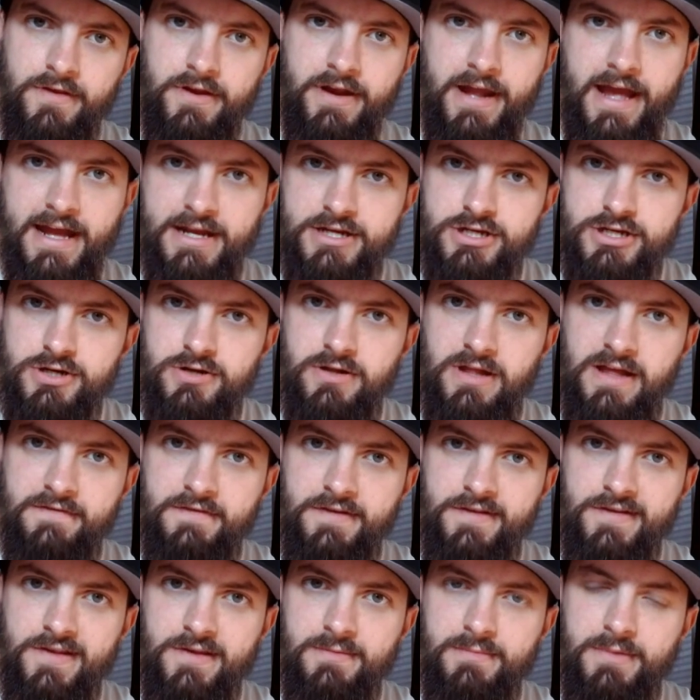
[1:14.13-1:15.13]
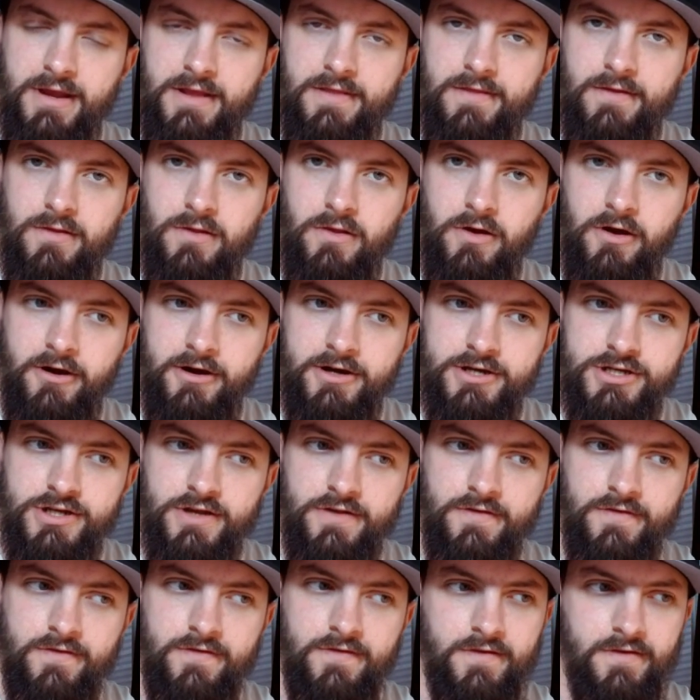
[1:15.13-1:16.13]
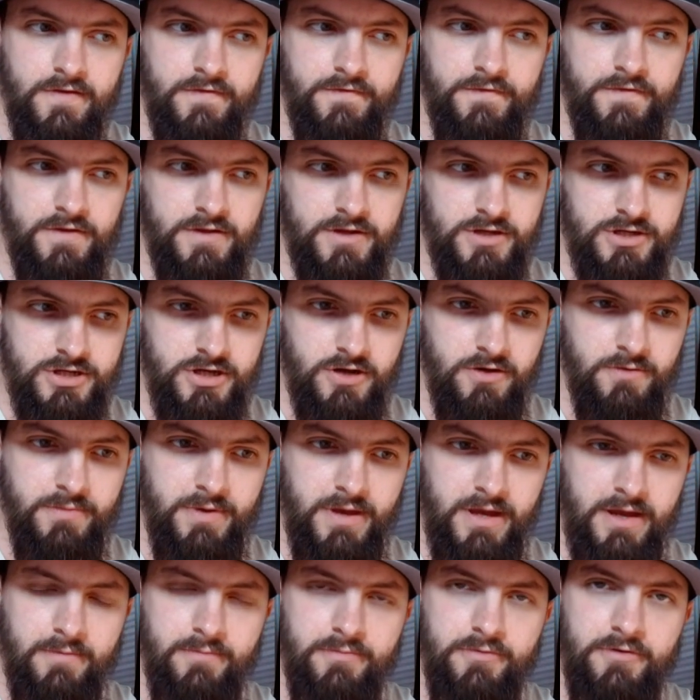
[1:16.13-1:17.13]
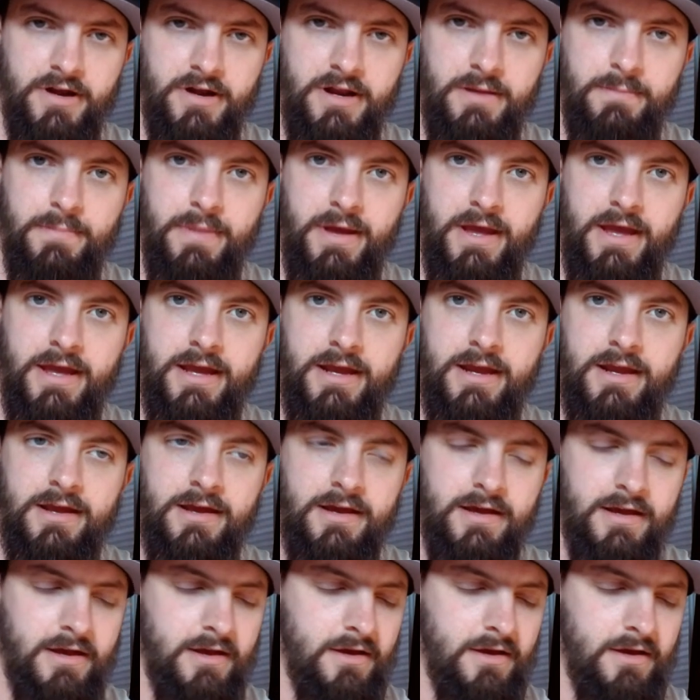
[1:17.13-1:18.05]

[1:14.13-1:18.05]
the National obviously being the largest, the Philly show being pretty big.